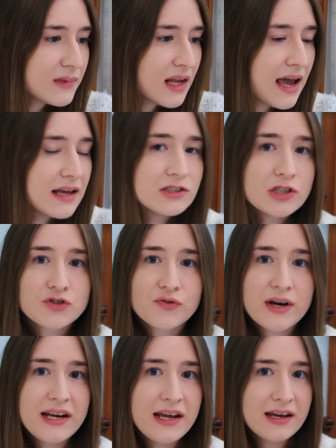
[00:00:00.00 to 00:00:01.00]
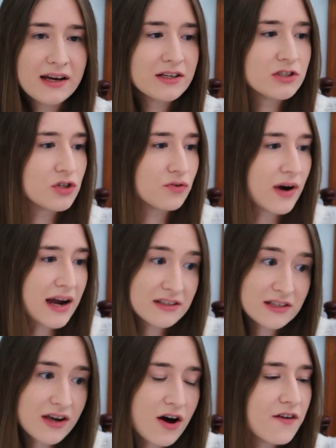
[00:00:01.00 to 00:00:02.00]
And just reading
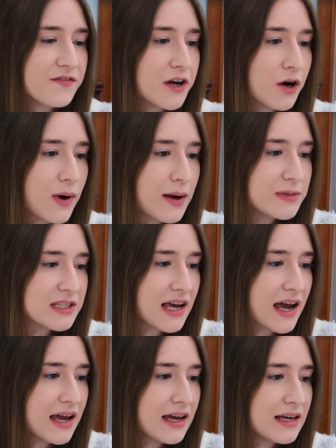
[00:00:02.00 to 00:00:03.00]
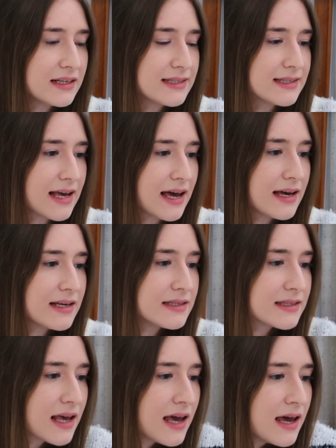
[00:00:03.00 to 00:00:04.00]
directly off their website, it
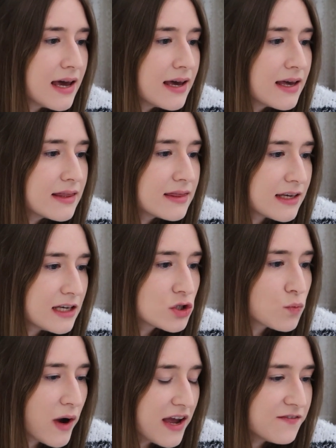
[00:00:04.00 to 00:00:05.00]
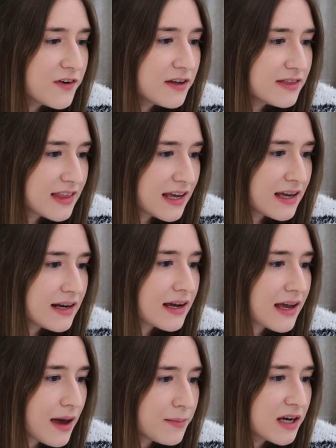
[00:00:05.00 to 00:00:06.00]
says, these
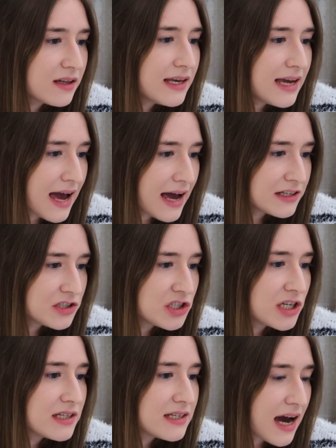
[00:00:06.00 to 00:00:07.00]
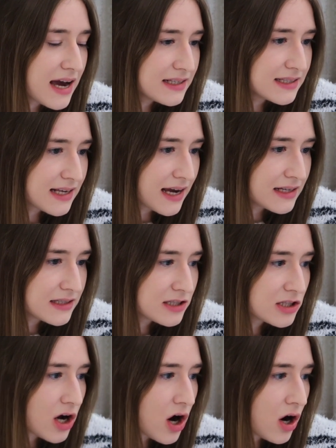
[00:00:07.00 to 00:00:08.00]
wafer-thin, chemically etched die
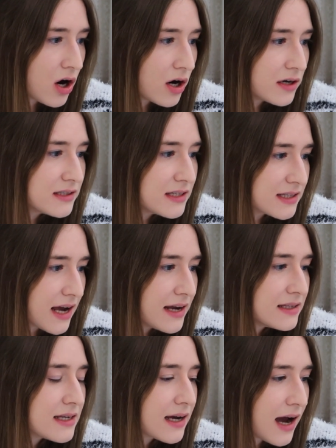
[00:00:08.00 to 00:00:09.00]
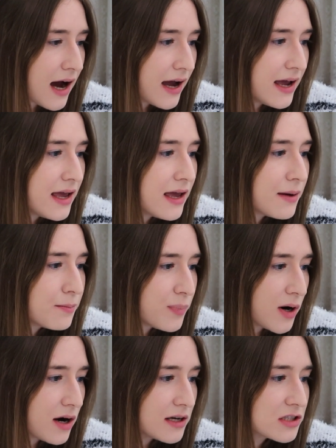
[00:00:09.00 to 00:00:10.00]
sets are designed to cut,
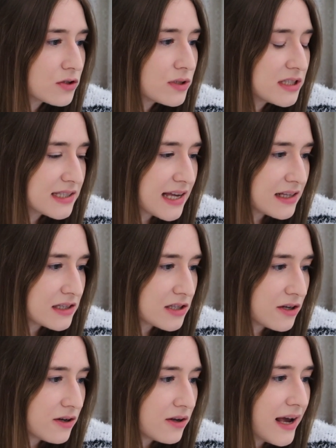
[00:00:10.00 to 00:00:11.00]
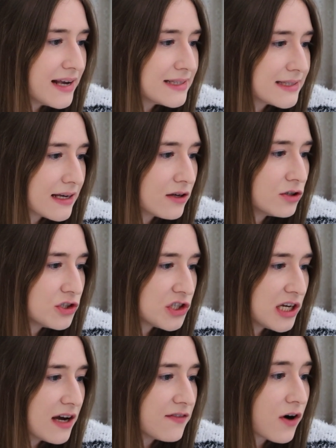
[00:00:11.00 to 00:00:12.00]
emboss, or stencil a single
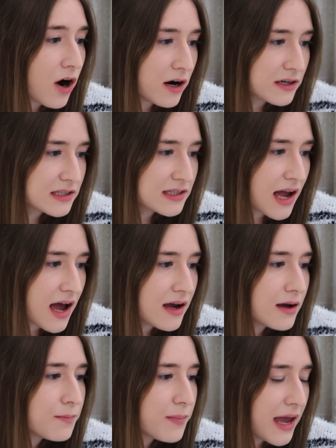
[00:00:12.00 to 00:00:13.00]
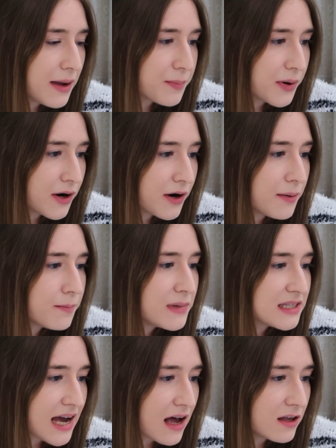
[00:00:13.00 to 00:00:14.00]
sheet of cardstock, paper,
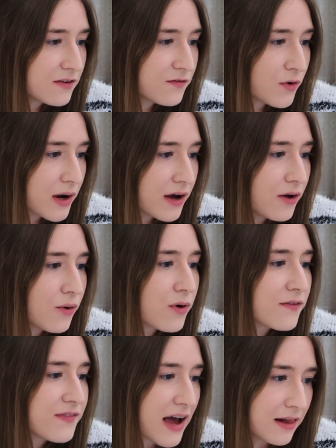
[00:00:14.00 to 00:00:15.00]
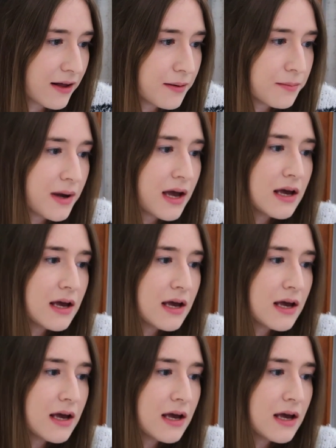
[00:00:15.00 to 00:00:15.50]
metallic foil, or vellum.